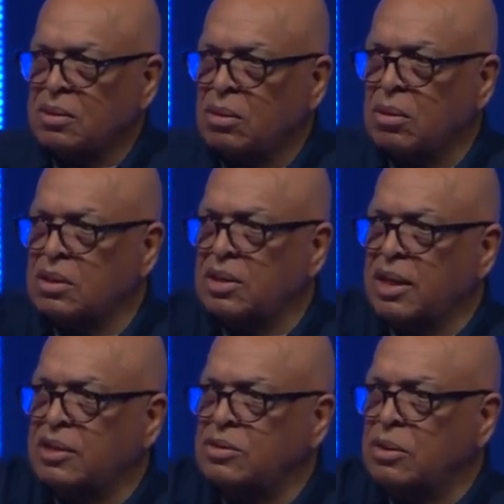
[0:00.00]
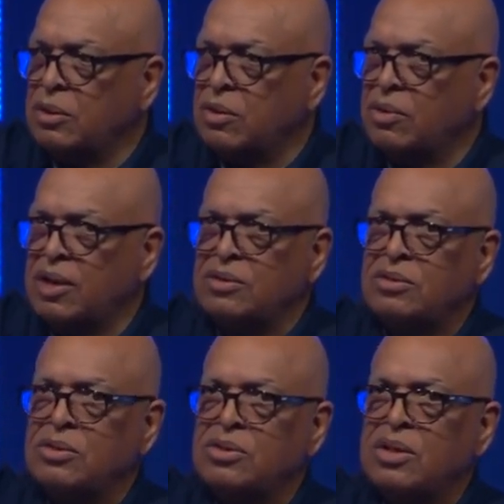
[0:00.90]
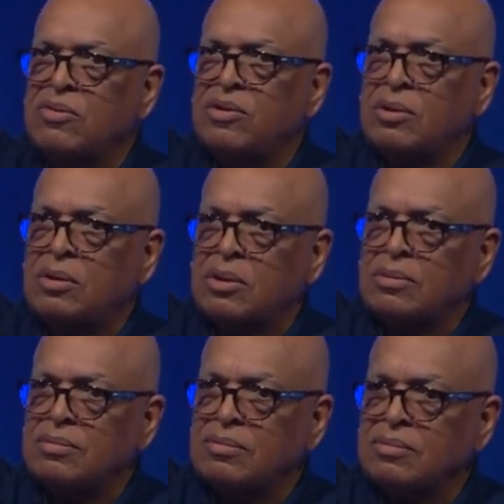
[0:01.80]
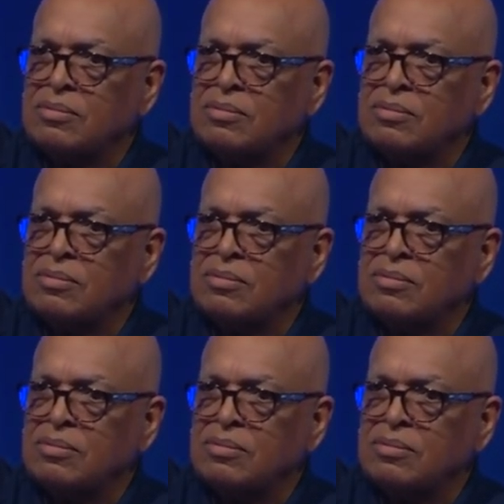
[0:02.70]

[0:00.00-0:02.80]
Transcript: The core to that is knowing Christ as your Savior and Lord,